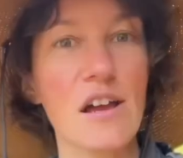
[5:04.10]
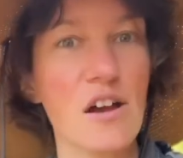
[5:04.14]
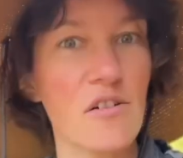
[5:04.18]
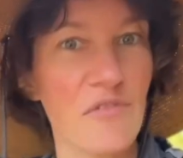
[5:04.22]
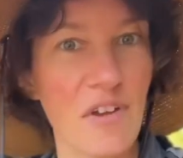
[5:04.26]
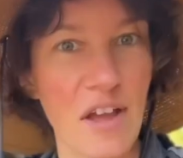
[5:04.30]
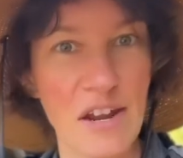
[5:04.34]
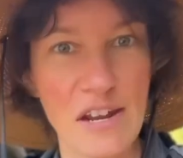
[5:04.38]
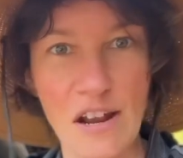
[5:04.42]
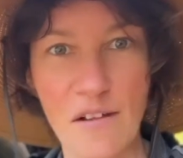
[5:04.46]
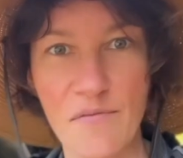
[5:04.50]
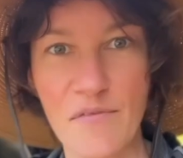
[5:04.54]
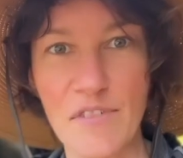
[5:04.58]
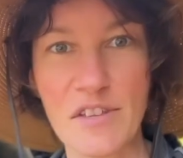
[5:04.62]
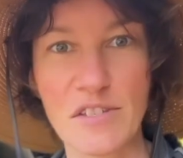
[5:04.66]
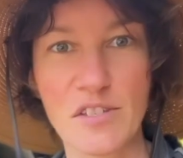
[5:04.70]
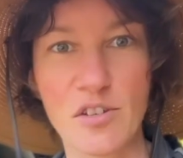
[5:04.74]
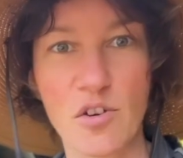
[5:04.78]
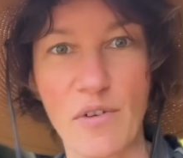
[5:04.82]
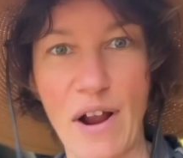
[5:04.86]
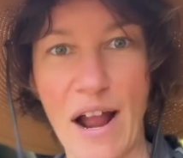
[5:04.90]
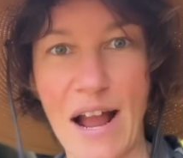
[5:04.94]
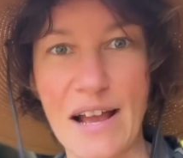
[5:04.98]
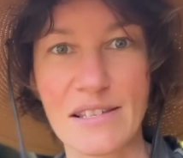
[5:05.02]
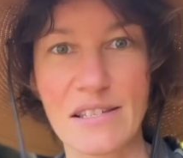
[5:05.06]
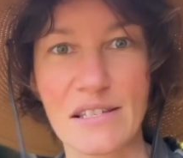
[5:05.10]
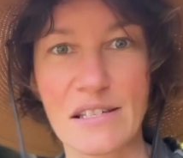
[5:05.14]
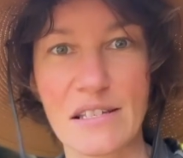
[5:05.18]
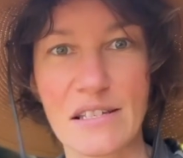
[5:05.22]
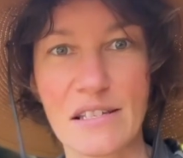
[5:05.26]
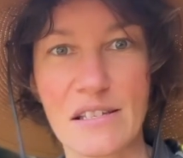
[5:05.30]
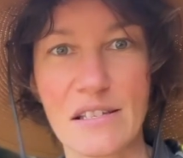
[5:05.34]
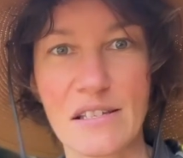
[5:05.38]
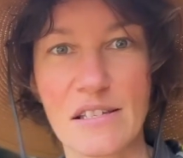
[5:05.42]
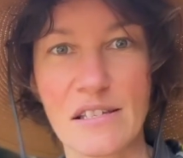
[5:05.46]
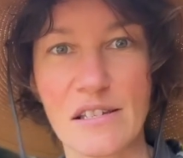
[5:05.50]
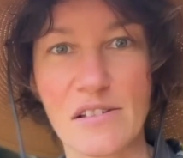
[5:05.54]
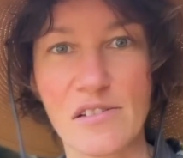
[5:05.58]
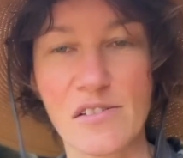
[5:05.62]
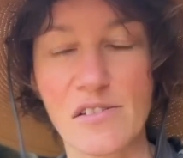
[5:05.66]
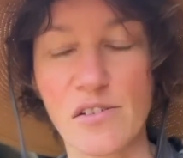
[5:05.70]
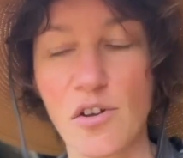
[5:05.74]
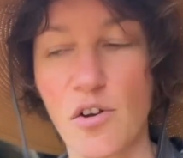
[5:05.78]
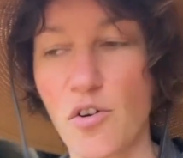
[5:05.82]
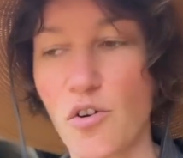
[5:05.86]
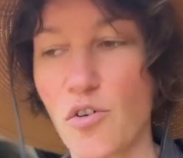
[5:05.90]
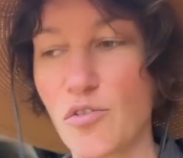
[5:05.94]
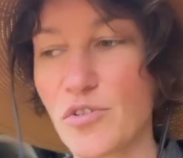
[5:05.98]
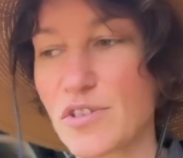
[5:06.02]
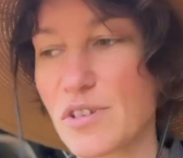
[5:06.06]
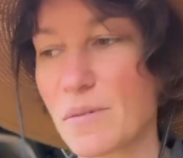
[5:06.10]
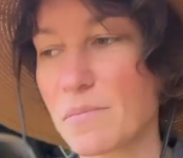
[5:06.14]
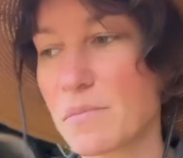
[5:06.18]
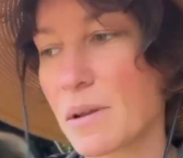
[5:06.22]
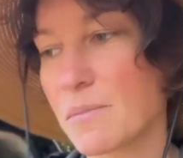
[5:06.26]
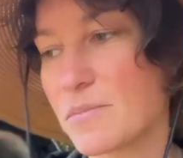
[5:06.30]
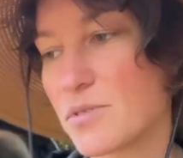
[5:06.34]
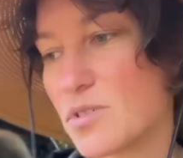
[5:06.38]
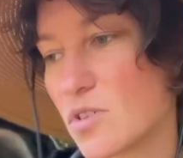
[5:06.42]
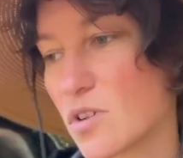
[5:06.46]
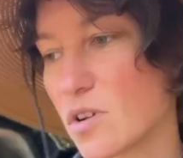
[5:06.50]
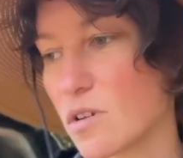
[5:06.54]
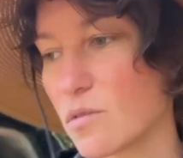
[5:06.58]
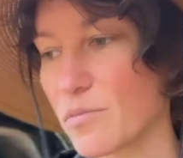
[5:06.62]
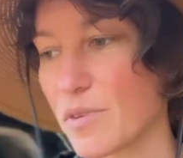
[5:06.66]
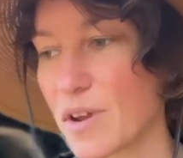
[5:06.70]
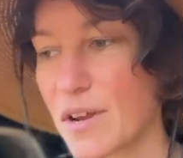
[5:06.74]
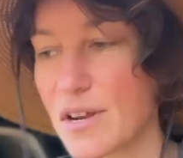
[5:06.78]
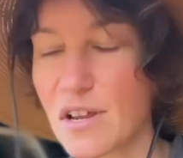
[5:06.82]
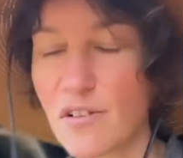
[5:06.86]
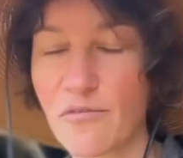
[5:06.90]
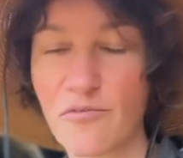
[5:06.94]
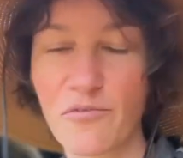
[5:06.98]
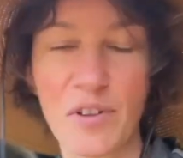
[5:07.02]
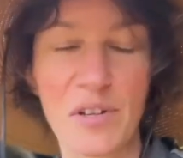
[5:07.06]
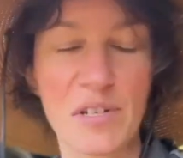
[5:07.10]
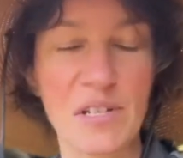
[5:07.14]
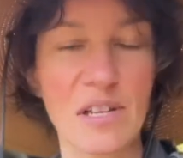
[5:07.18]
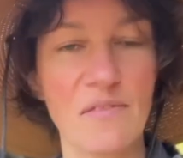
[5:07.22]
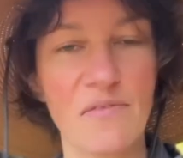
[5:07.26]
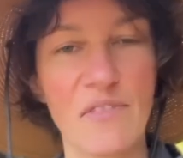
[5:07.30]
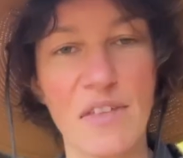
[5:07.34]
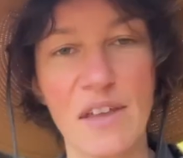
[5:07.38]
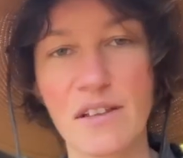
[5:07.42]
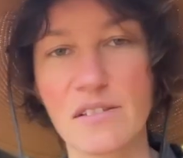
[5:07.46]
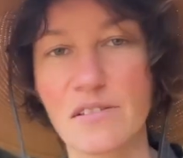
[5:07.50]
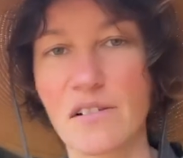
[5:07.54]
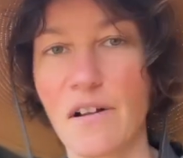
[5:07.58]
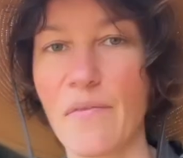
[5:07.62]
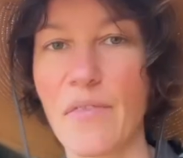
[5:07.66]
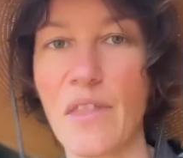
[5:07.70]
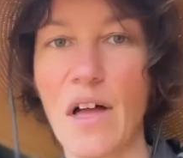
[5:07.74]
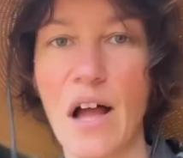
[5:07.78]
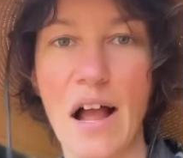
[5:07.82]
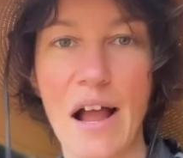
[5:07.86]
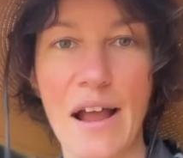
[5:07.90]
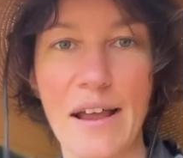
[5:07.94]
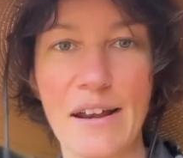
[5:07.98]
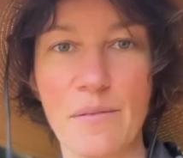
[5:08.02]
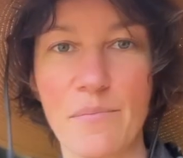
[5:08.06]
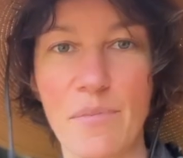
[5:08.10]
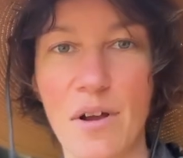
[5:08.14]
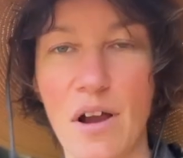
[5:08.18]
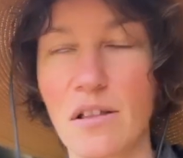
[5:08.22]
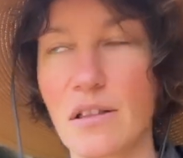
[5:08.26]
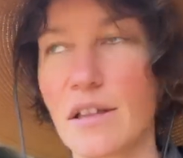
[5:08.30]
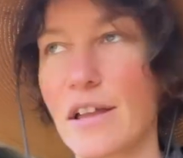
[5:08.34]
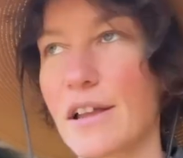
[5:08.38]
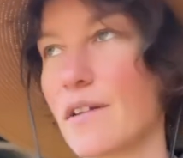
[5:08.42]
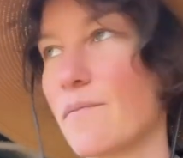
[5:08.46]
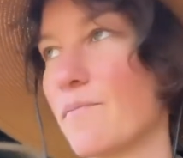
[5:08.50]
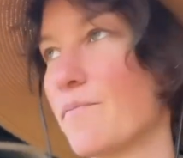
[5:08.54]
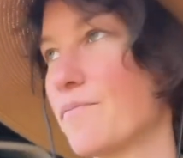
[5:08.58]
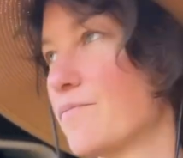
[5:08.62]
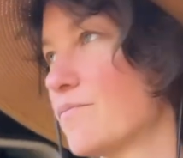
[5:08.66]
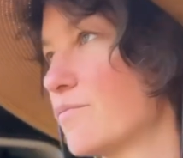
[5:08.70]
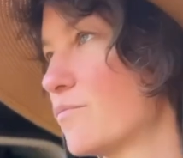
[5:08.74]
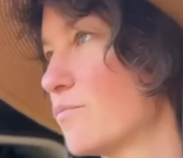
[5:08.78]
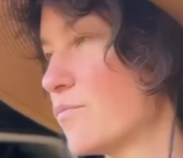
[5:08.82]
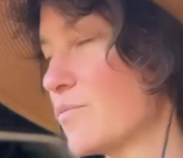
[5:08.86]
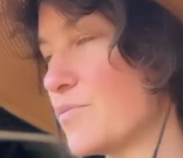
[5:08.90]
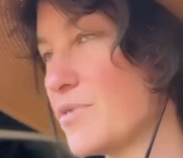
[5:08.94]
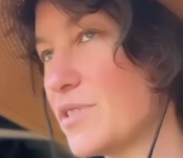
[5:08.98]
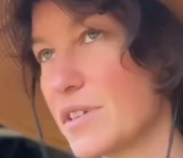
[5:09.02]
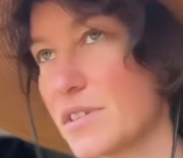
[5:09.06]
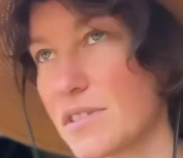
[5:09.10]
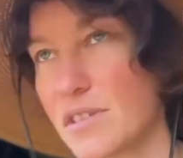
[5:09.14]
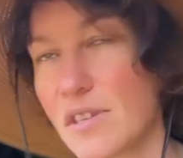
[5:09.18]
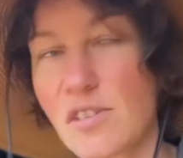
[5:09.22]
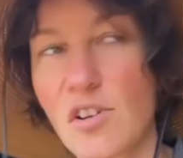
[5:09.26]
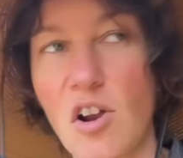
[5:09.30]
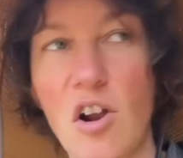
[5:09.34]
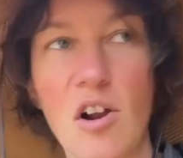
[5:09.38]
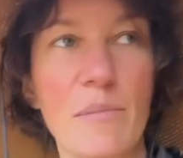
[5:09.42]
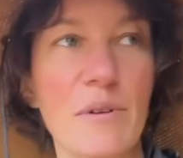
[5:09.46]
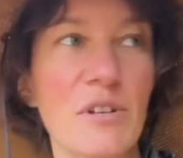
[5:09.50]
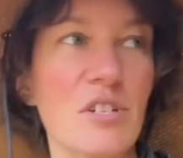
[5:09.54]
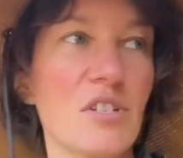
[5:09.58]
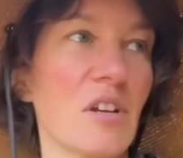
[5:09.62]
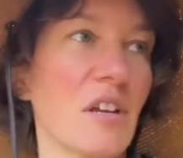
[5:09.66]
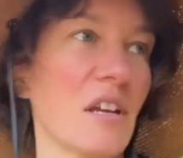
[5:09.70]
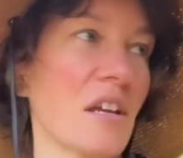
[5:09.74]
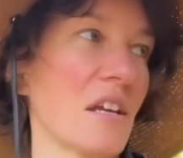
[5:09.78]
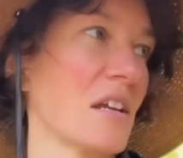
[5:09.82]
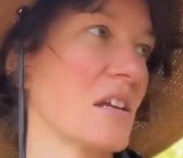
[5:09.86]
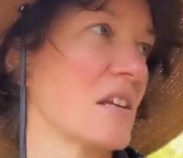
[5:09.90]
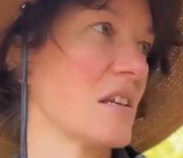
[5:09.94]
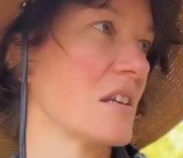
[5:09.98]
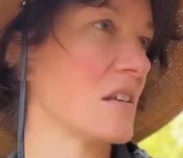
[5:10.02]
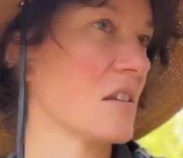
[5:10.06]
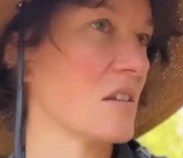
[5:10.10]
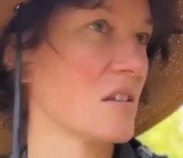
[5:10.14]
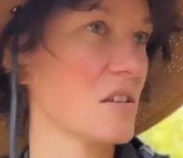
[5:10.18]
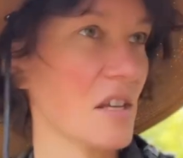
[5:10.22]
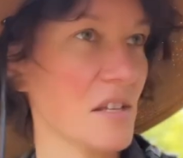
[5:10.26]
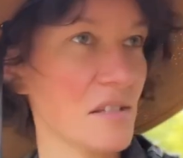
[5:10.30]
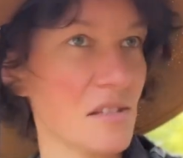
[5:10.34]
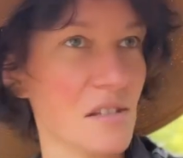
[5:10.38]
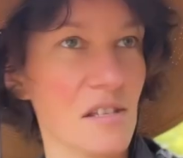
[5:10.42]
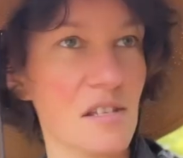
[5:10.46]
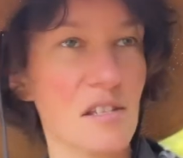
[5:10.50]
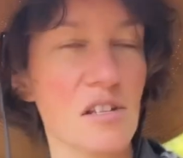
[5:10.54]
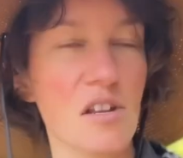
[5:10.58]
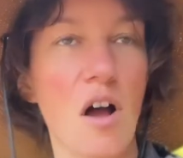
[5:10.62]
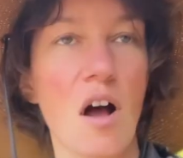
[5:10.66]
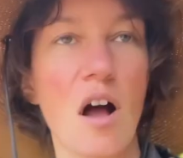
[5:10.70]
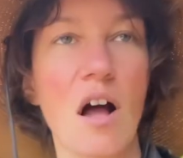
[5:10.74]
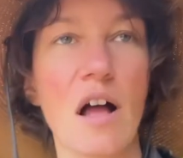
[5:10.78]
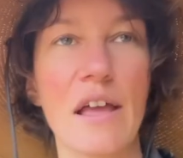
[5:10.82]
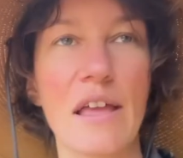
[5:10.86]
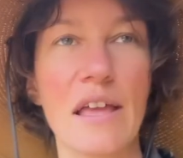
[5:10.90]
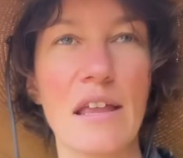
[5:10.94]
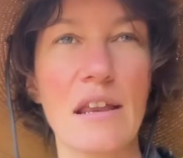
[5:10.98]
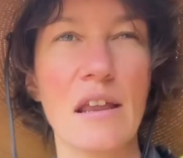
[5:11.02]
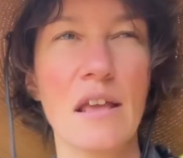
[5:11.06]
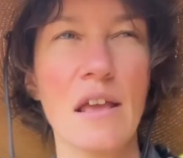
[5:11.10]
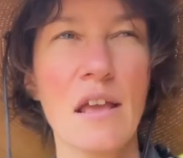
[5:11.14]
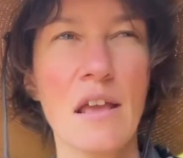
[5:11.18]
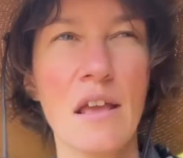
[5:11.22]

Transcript: of any of these grasses, and so sometimes you can read conflicting things online about like, does this harm a chicken, does this not? And